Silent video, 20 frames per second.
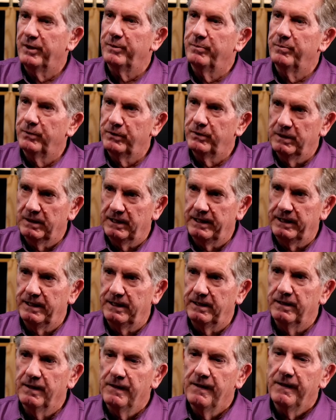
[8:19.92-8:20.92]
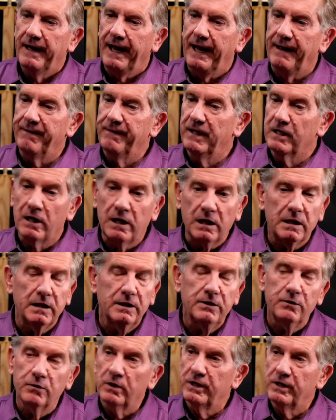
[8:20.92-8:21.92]
you lead, and then
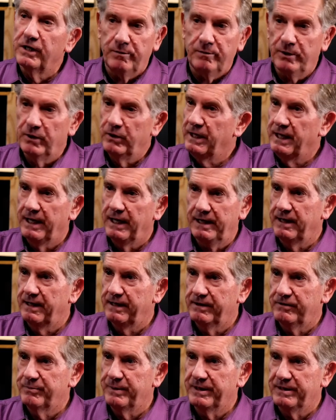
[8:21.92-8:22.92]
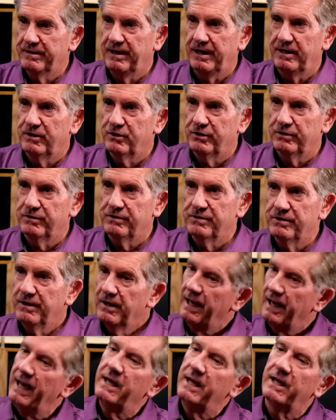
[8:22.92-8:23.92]
clearly communicating expectations.
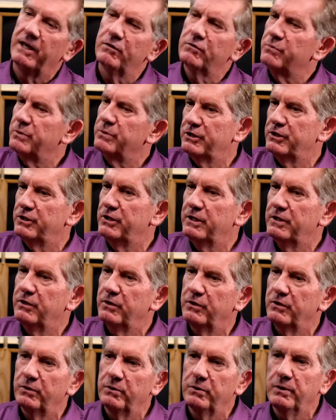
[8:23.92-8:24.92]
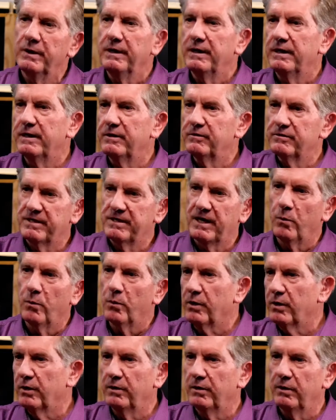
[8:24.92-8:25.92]
Hey, here's what you need to do. Here's how we're
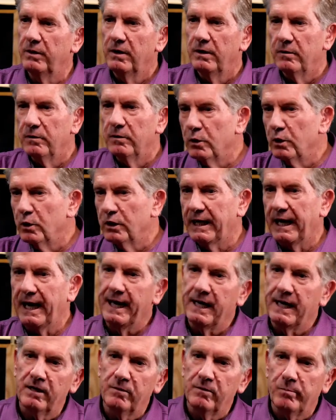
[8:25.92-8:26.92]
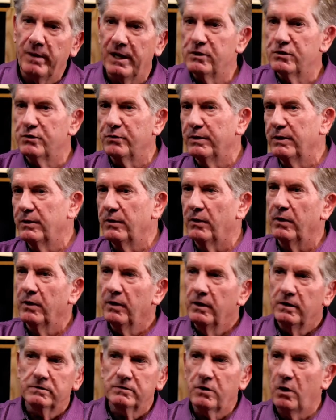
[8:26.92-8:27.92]
going to look at it and measure it or
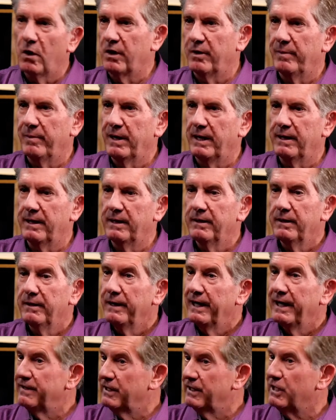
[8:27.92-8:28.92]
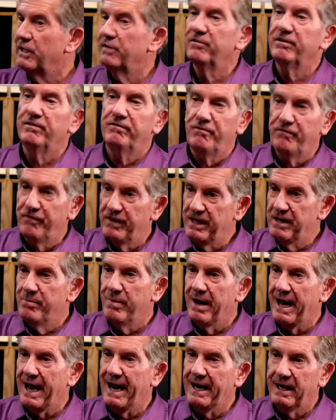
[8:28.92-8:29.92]
talk about it. And then giving
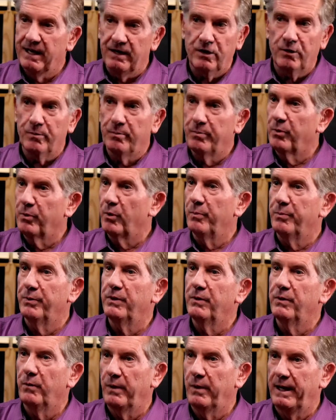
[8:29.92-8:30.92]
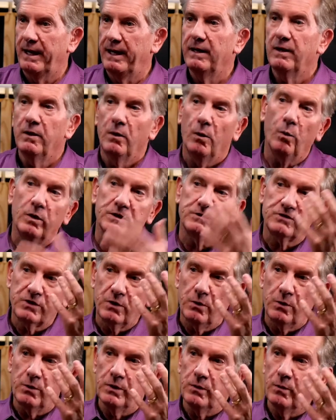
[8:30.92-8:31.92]
feedback in an appropriate way. What's
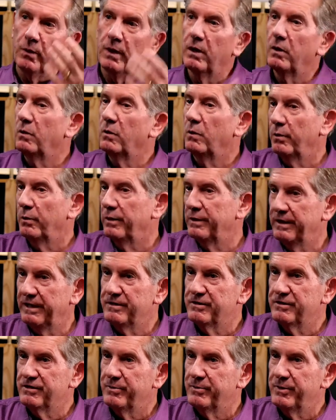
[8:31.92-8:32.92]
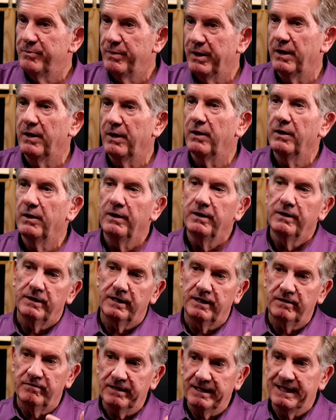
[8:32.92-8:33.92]
going well? What needs to be better?
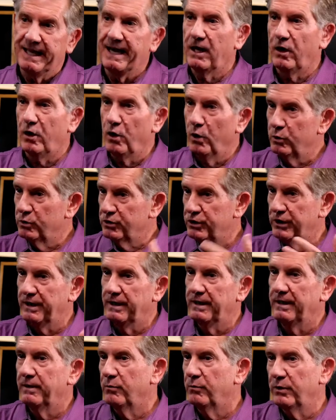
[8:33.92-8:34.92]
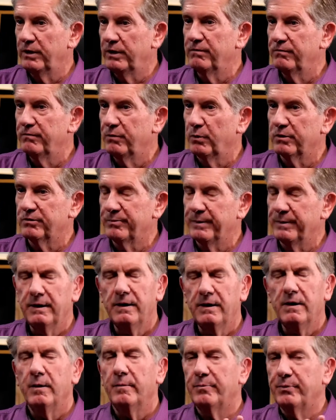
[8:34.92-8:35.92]
Giving that coaching and reinforcement.
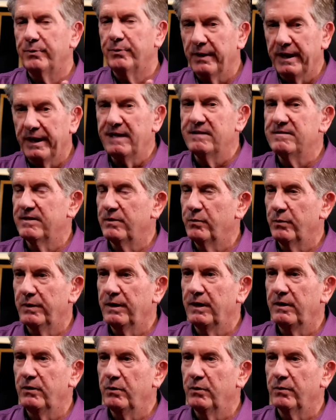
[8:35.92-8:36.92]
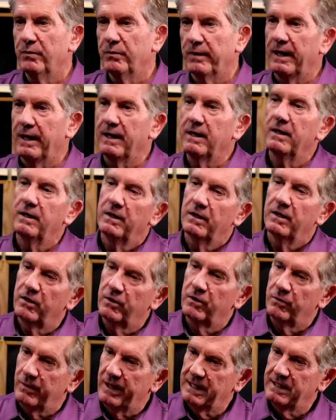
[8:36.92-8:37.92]
Praising when they do it right.
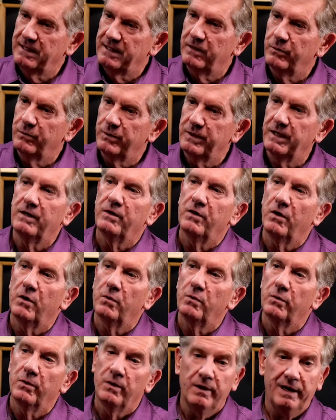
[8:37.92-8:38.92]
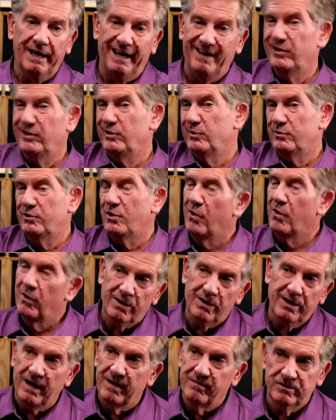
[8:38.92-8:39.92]
Correcting when they don't, having those hard
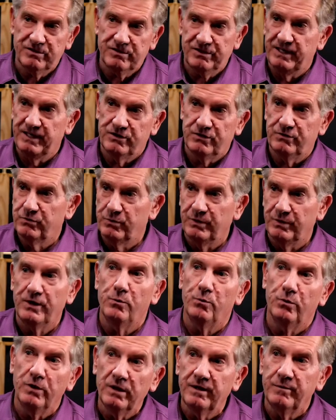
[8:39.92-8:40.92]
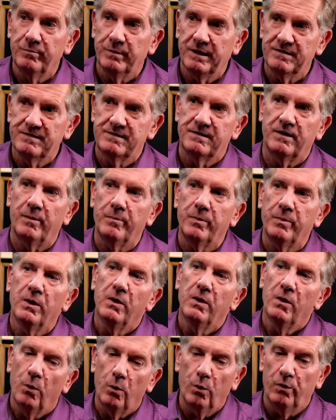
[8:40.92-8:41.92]
conversations when they really mess up
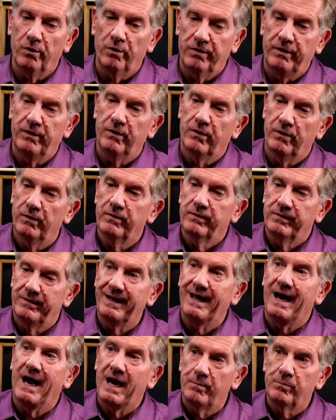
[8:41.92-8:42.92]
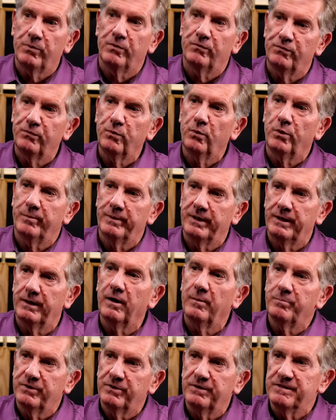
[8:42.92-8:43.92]
or they're not performing
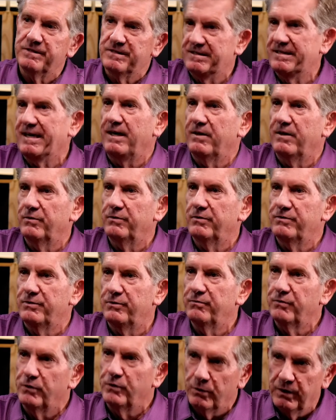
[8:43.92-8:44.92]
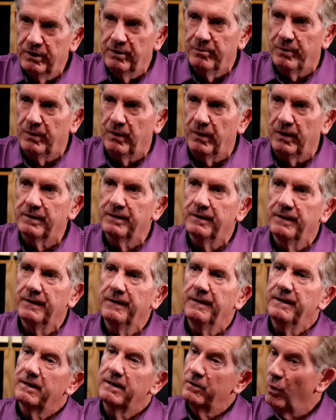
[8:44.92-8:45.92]
up to the standards you've agreed upon,
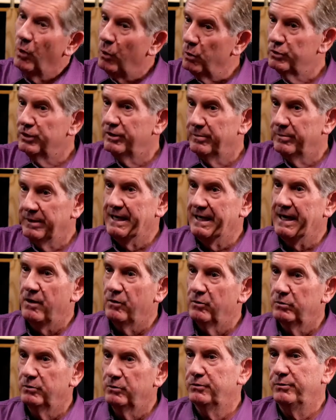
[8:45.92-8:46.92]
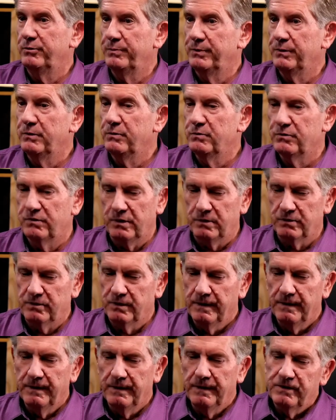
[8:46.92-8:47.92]
and holding them accountable to produce those.
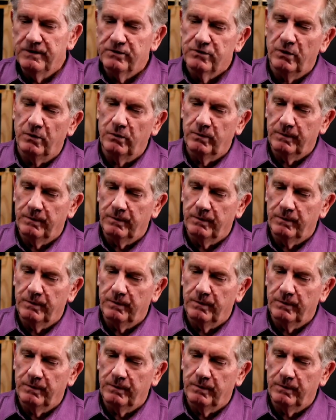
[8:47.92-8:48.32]
So,